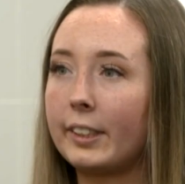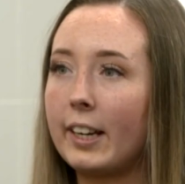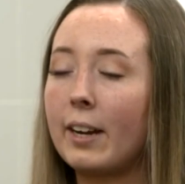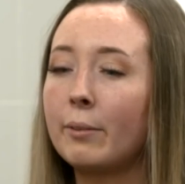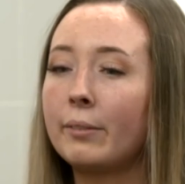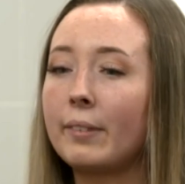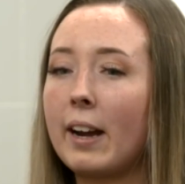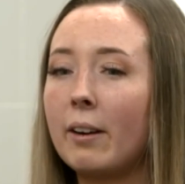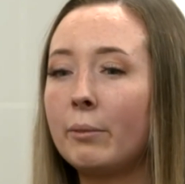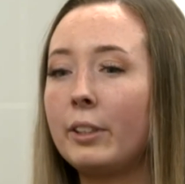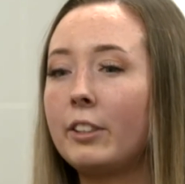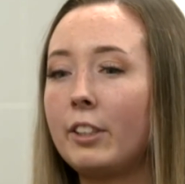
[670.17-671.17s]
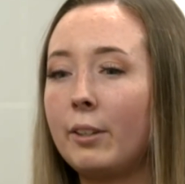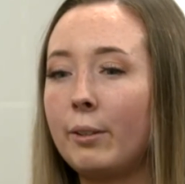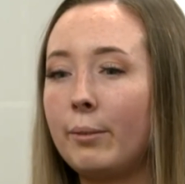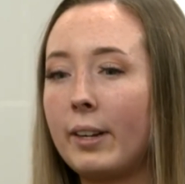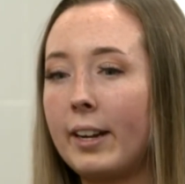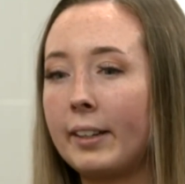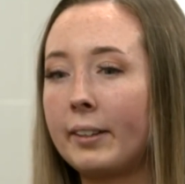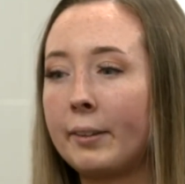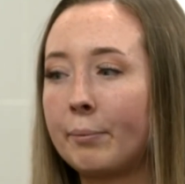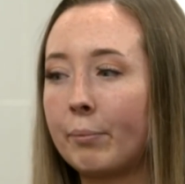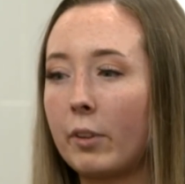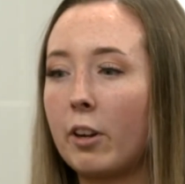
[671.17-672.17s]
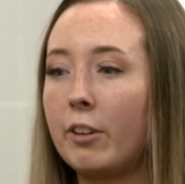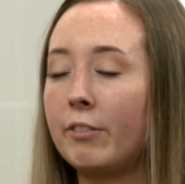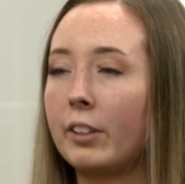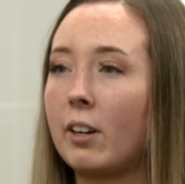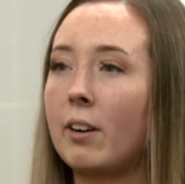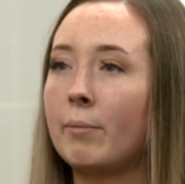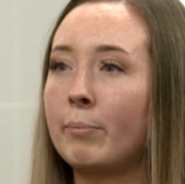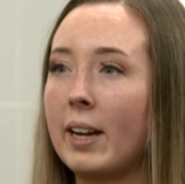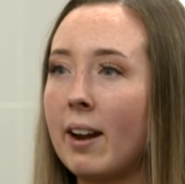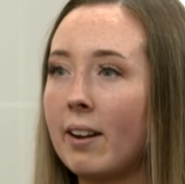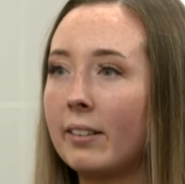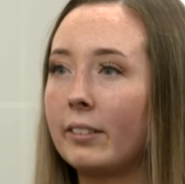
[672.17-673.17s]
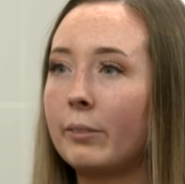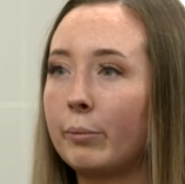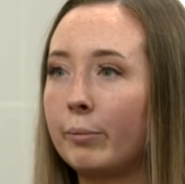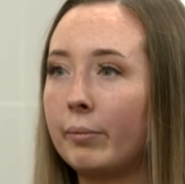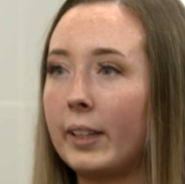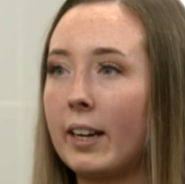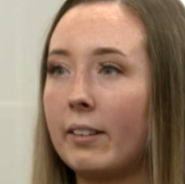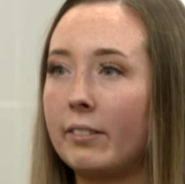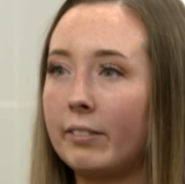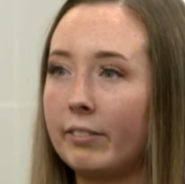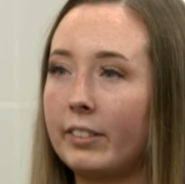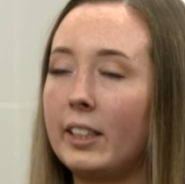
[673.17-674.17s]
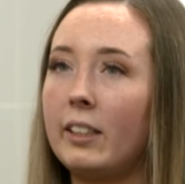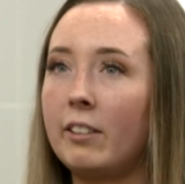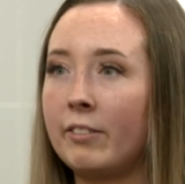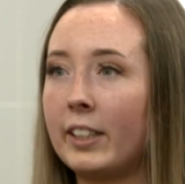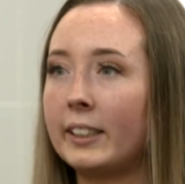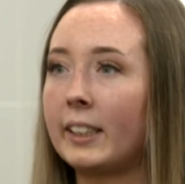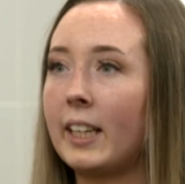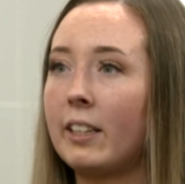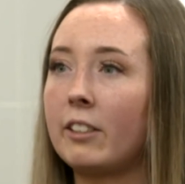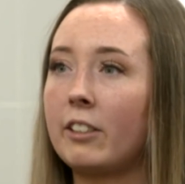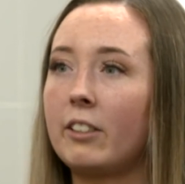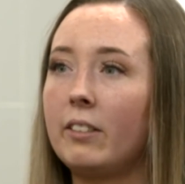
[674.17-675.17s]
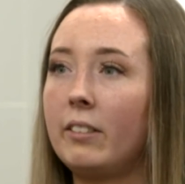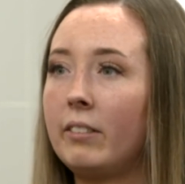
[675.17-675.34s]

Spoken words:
So how would you like overcome that feeling of isolation?